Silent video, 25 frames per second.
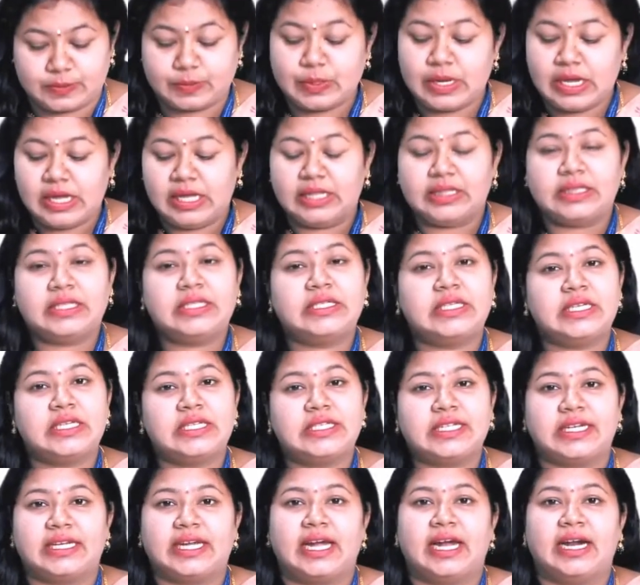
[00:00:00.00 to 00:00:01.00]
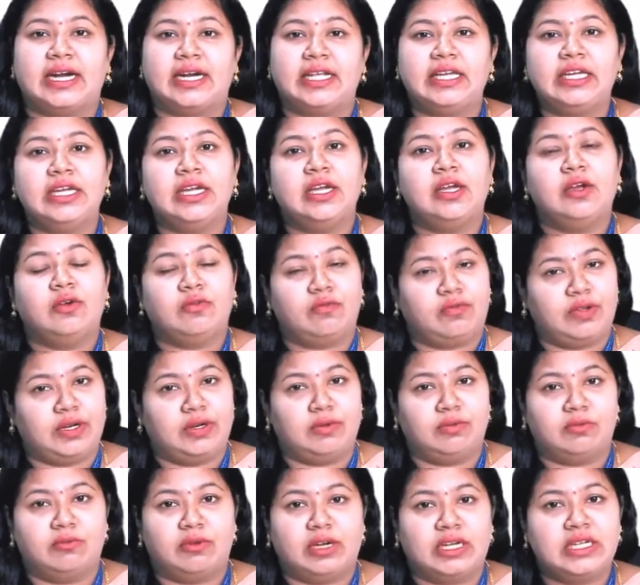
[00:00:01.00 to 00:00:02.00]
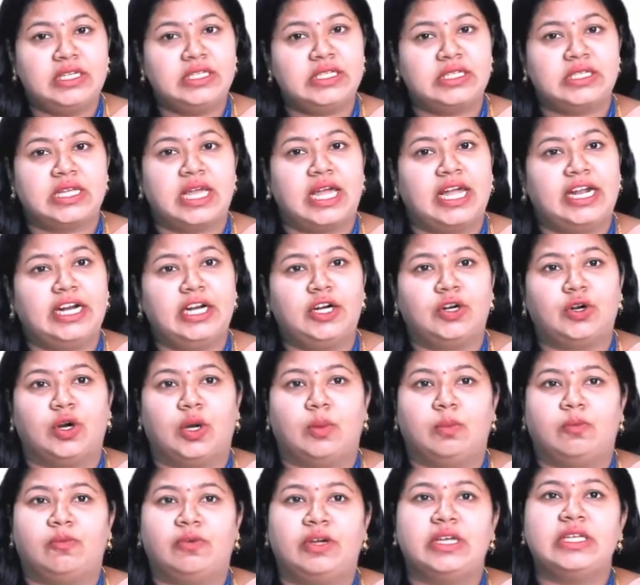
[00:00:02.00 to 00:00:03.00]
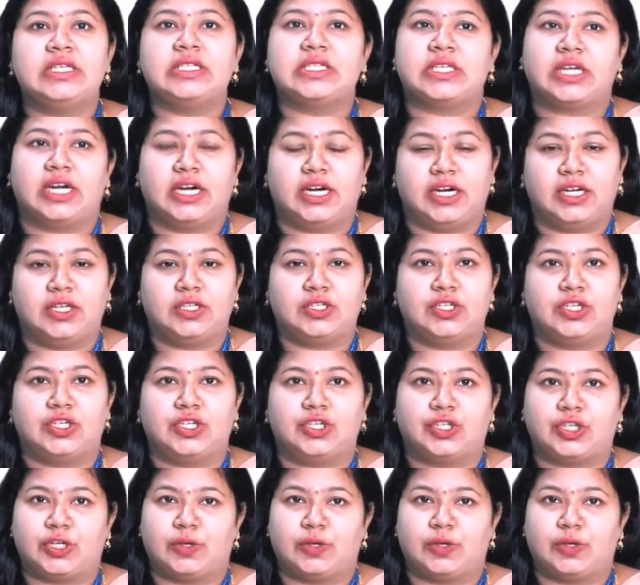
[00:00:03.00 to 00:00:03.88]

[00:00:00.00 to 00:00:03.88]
This is regarding film-wise and drop-wise condensation.